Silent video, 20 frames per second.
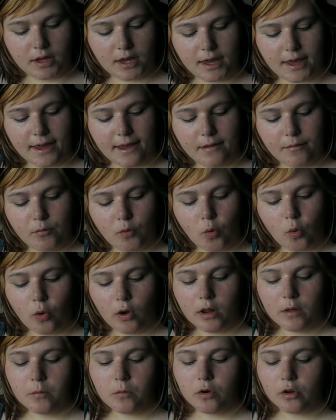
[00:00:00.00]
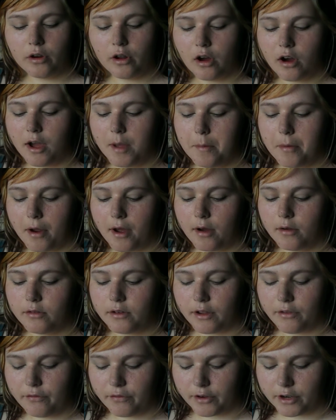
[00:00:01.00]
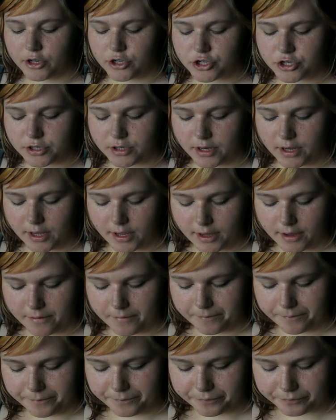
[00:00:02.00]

kit, all-in-one eyebrow definition kit.